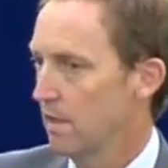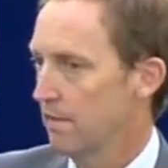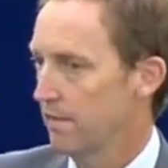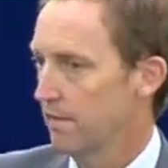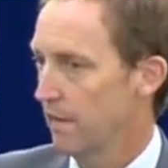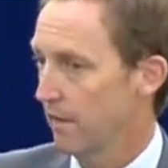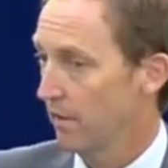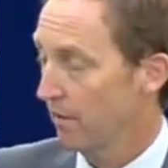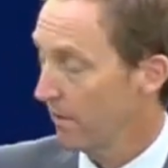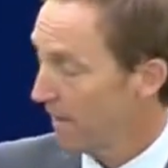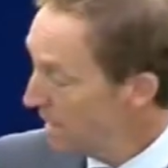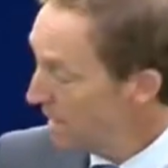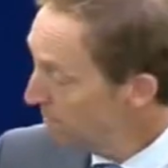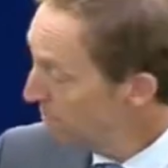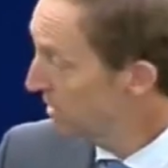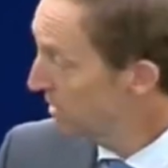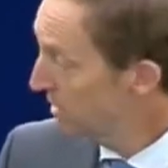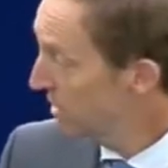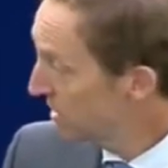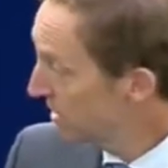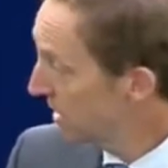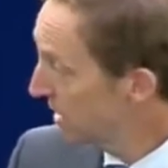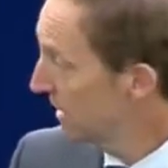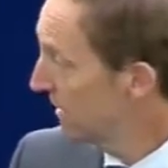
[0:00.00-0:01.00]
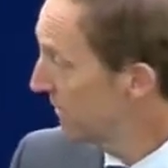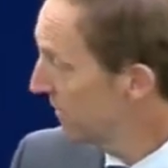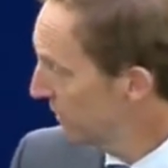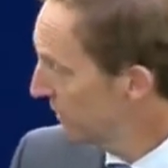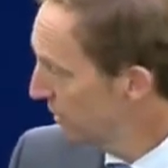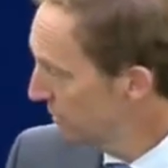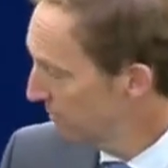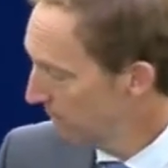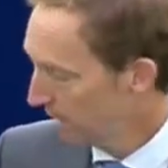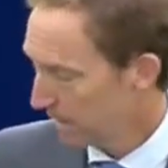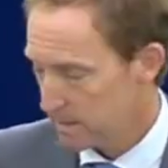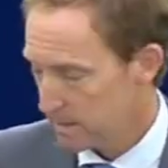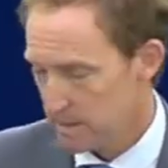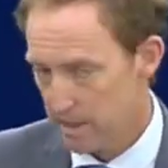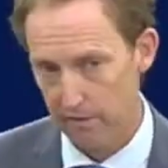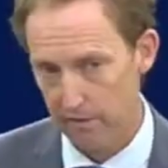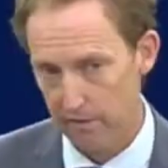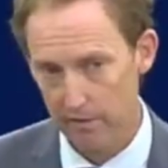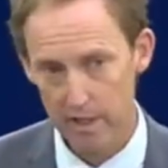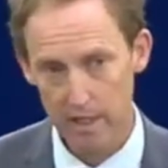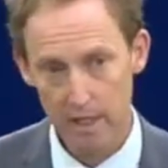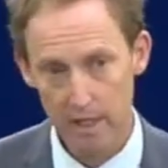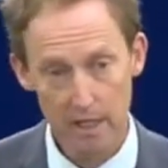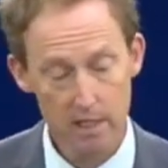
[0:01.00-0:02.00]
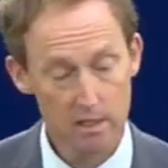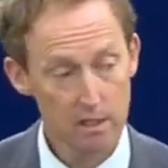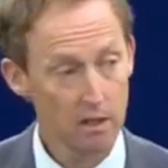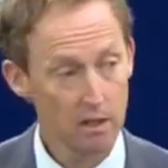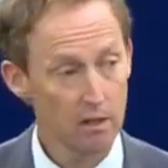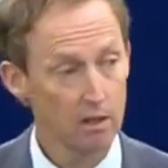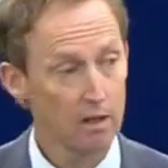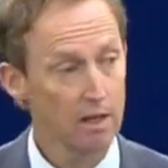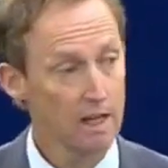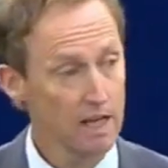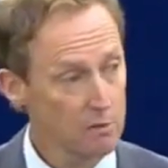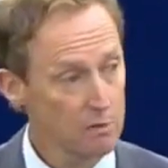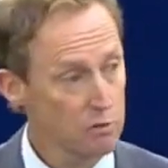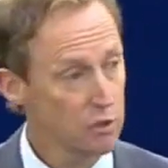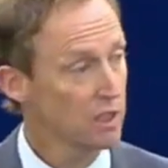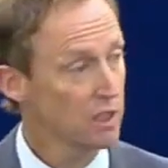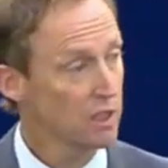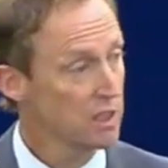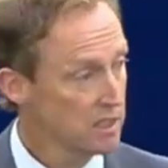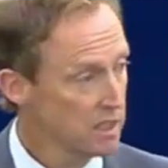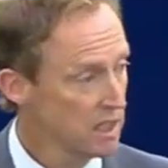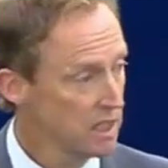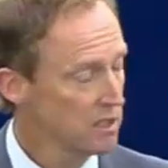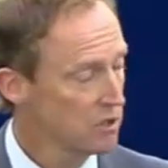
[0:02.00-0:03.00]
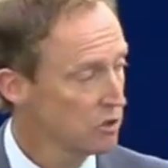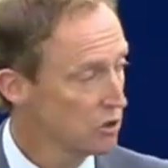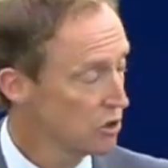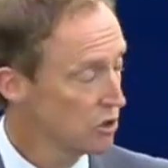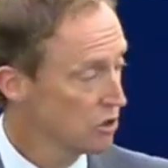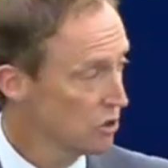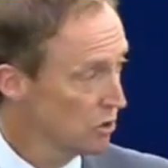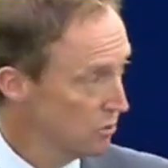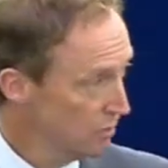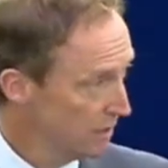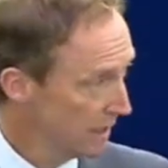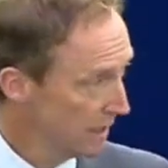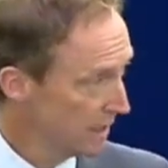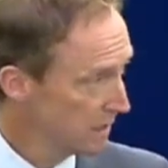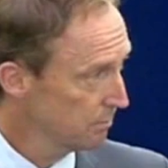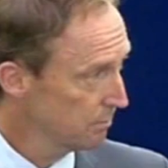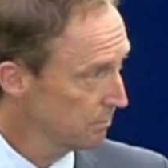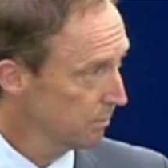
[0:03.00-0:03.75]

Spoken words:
that are able to deliver humanitarian aid are allowed to continue to do that,